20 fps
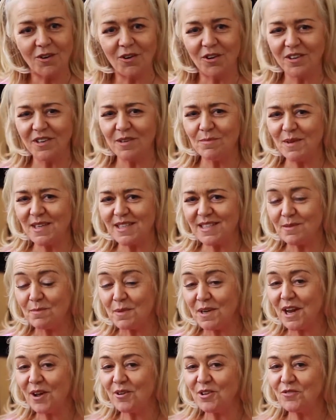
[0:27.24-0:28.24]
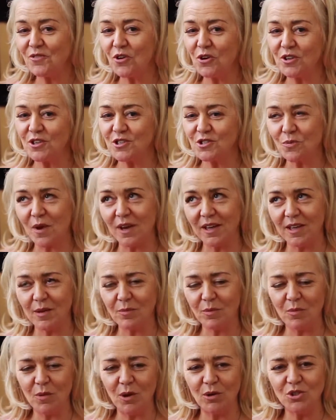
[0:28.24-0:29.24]
Oh, you're missing me now. You've got your swanky
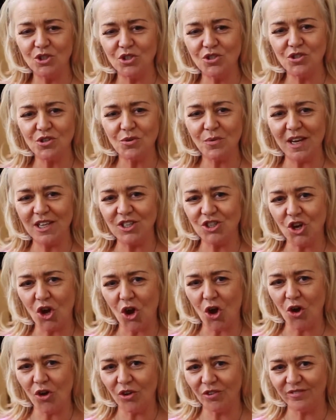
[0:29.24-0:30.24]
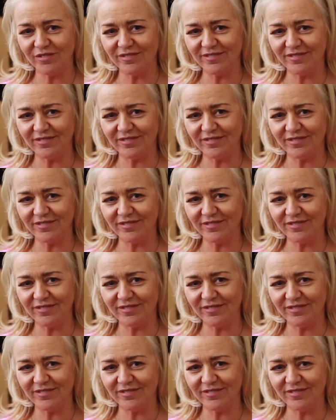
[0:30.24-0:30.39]
promotion to HR.